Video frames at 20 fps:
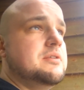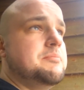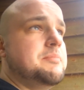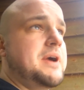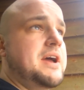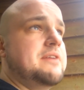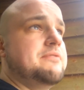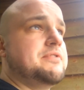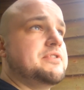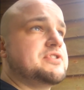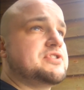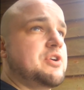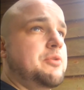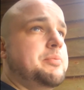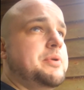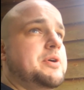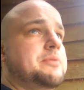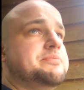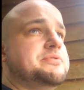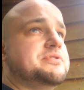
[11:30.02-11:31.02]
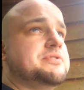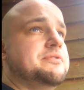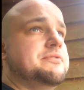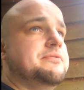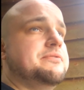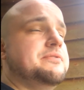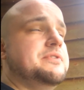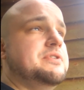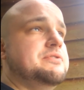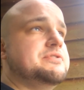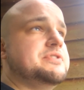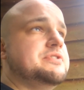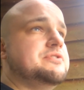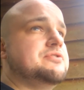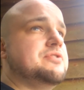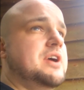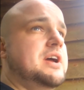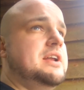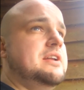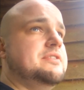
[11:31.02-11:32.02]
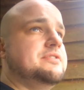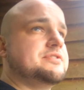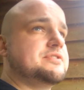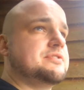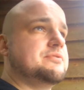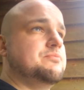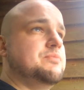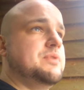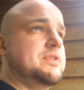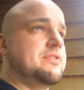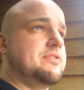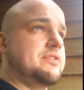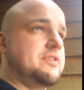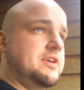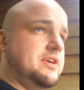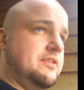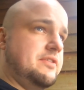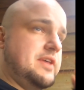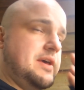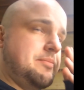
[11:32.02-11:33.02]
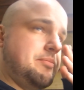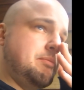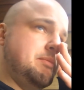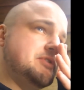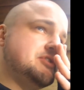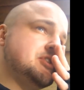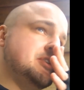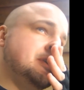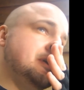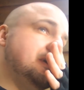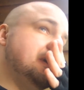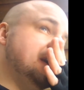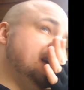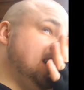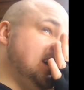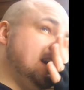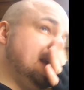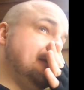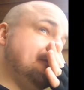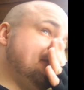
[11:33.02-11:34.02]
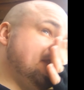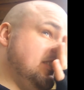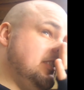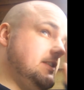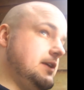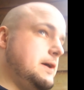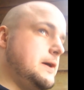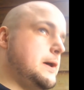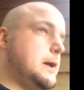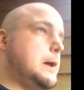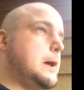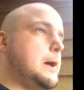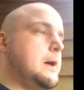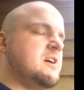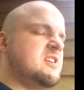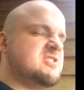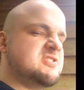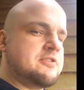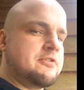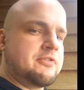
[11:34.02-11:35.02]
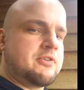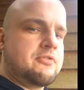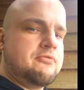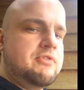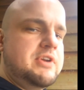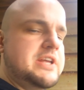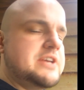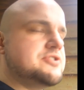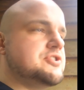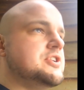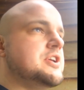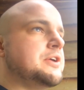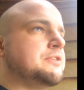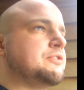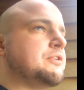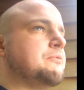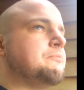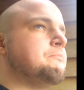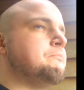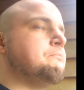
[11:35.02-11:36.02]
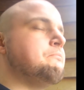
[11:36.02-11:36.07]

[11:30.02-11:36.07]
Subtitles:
made for the sole purpose of use in trailers with their permission. And I find that sorry, I've got a really itchy nose.